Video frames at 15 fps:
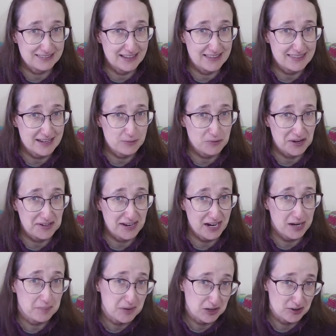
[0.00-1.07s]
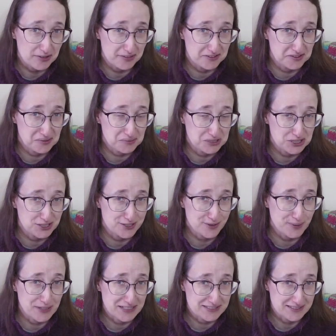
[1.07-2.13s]
then they run a marathon, which is
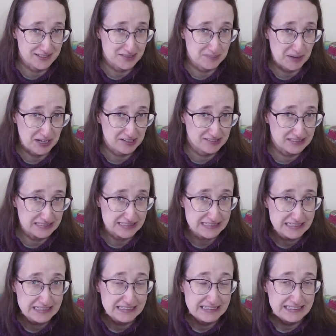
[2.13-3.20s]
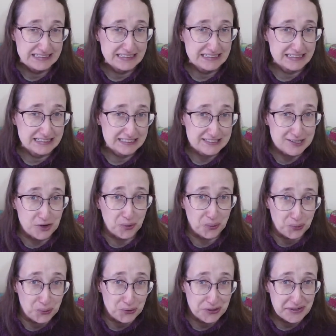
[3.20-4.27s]
26 miles. It is
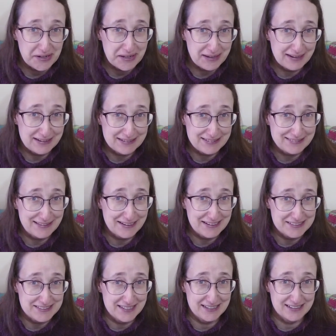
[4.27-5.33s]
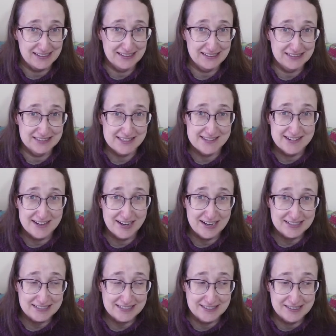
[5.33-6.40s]
grueling, and like I said, it is
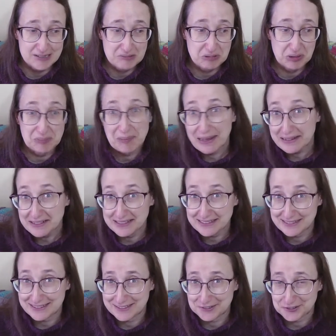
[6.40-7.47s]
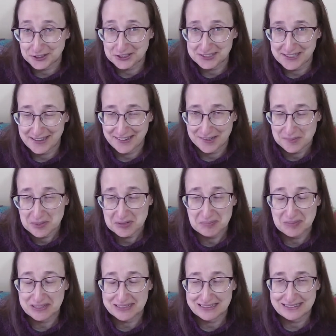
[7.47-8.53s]
not my idea of a good time,
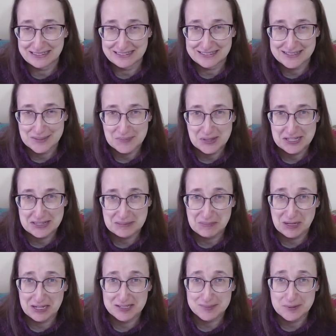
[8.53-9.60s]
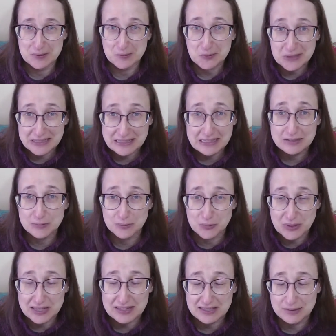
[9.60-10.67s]
but it is something that my husband really,
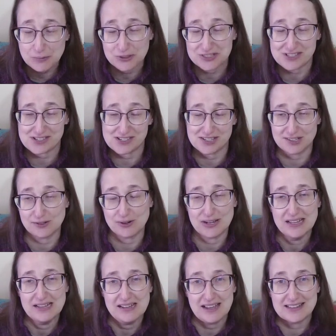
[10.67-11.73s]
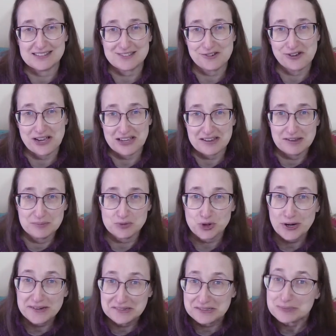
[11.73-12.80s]
really wants to do, and so I am
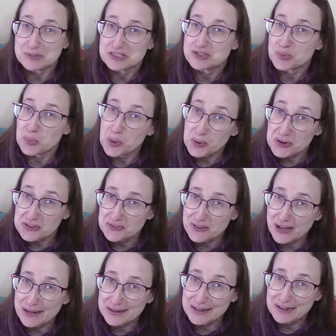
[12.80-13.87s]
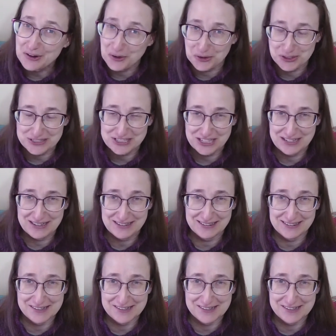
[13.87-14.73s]
trying to be supportive and encouraging